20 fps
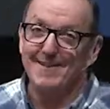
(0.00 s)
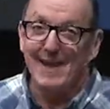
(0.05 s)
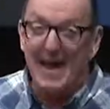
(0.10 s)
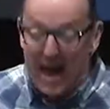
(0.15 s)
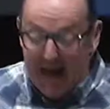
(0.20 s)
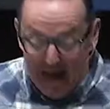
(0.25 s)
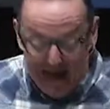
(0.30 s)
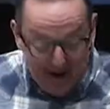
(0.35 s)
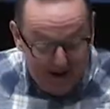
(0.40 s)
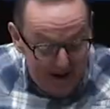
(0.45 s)

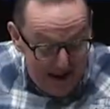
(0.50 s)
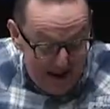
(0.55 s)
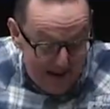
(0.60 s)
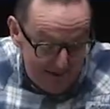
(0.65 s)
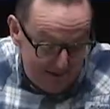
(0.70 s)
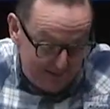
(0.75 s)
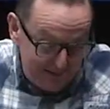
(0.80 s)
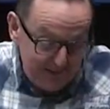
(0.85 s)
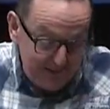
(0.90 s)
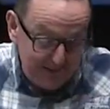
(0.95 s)
I don't
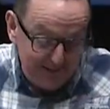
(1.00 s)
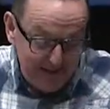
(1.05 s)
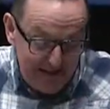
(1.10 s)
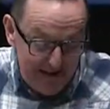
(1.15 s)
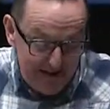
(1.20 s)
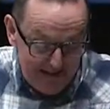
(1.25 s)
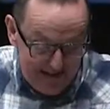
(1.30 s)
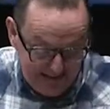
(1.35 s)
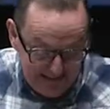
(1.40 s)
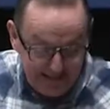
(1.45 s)
know. I'm just
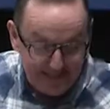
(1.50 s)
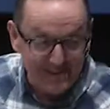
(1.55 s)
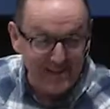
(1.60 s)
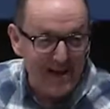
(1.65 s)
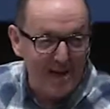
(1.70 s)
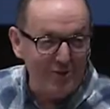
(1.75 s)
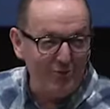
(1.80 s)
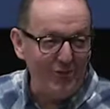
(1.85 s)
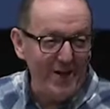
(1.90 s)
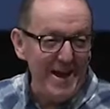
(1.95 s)
saying. That takes a
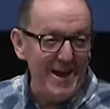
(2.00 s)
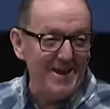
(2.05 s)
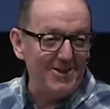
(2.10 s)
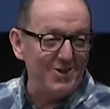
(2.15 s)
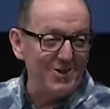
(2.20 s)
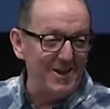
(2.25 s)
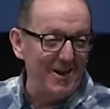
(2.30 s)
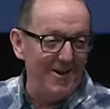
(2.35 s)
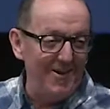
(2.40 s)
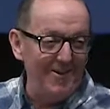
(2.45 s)
lot of faith,
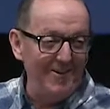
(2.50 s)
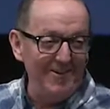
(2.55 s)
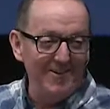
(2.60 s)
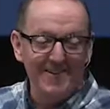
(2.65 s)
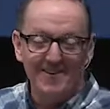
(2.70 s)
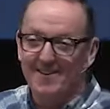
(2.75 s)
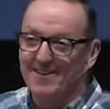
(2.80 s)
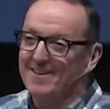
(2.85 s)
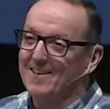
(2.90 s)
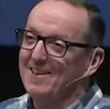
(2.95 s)
you know.
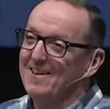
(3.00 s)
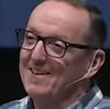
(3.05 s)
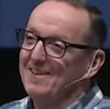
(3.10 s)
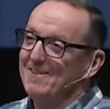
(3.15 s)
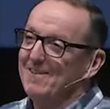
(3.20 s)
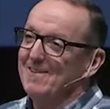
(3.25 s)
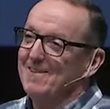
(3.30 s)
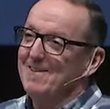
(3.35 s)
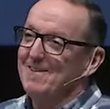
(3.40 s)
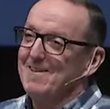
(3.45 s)

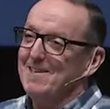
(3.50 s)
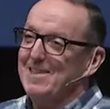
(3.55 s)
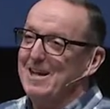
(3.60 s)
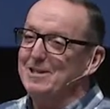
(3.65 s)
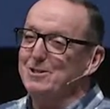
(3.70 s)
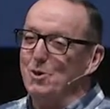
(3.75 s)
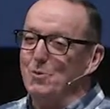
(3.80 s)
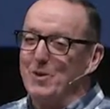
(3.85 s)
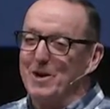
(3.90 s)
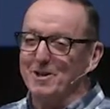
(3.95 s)

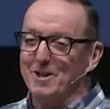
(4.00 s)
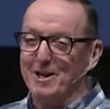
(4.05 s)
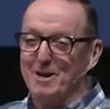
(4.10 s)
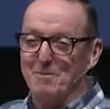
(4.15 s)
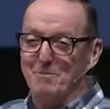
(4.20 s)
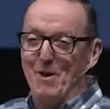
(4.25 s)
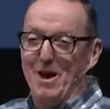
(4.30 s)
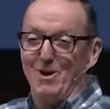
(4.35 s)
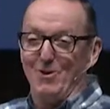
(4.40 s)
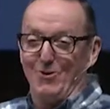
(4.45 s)
That's a weird looking
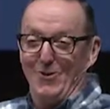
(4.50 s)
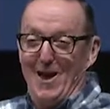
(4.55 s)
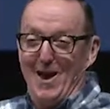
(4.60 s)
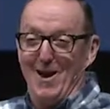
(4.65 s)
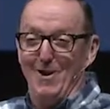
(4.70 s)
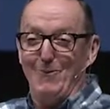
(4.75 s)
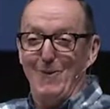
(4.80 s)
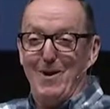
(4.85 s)
butterfly.